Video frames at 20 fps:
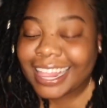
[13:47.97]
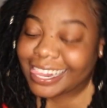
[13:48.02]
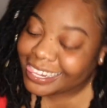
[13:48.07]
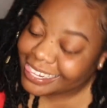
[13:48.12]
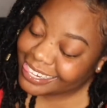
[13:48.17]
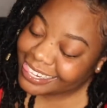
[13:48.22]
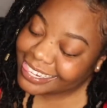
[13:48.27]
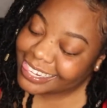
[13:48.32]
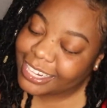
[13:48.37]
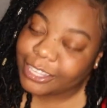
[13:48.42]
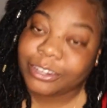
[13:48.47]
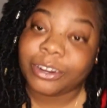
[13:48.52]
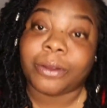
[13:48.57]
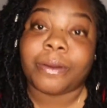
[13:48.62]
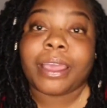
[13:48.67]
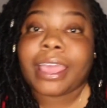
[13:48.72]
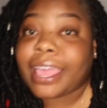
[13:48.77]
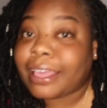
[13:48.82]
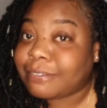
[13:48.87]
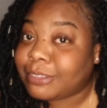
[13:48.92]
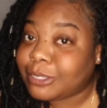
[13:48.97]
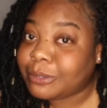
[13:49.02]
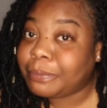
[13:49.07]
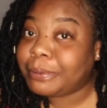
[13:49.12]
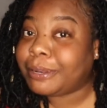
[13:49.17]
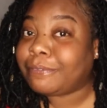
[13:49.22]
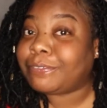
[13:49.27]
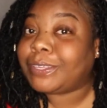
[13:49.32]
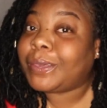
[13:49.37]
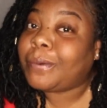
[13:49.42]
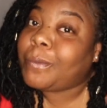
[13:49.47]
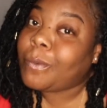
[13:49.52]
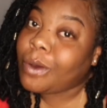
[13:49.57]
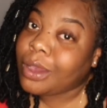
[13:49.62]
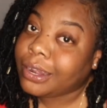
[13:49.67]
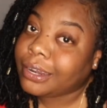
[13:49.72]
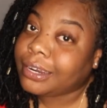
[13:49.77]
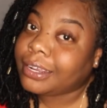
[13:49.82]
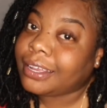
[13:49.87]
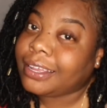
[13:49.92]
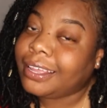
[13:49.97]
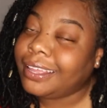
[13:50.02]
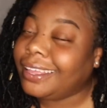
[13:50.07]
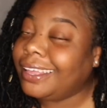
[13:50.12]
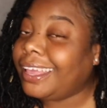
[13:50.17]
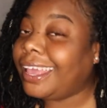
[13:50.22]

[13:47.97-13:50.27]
You don't have to, but if you wanna